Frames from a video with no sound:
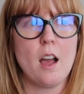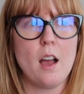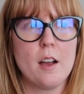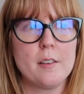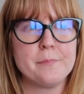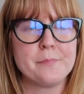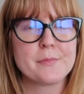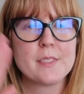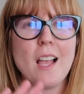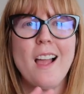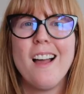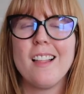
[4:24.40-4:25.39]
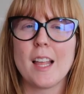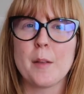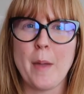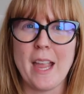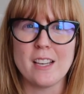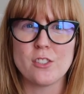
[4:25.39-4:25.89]
um,
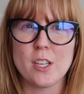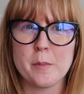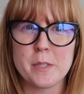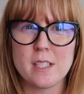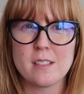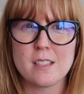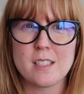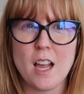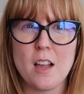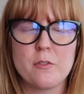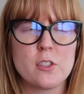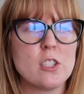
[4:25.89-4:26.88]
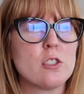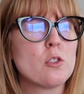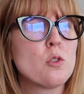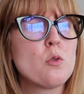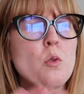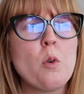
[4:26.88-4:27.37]
like paint chips and stuff. These
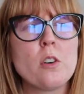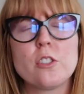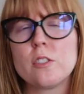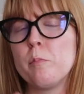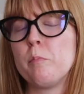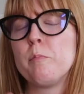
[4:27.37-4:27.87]
gorgeous,